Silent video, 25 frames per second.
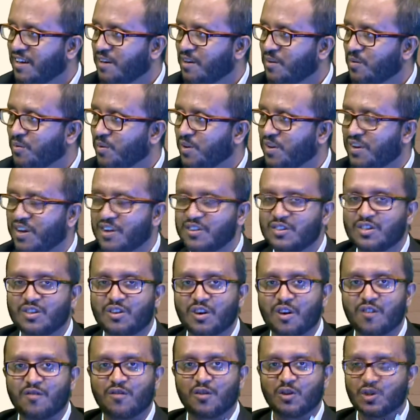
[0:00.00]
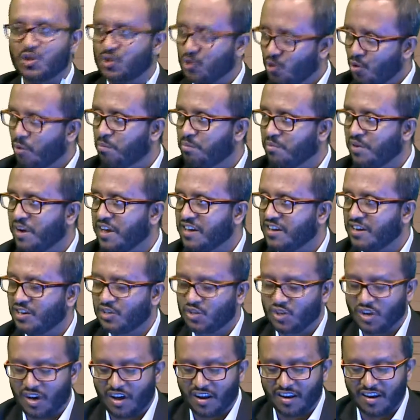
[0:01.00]
We're going to go for a short break,
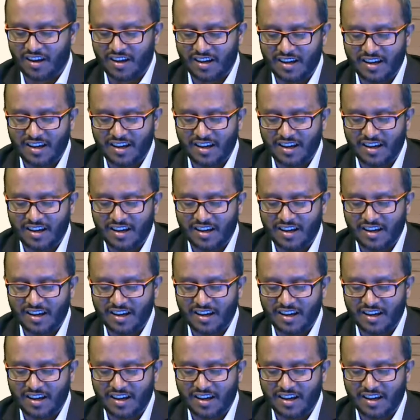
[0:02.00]
inshallah.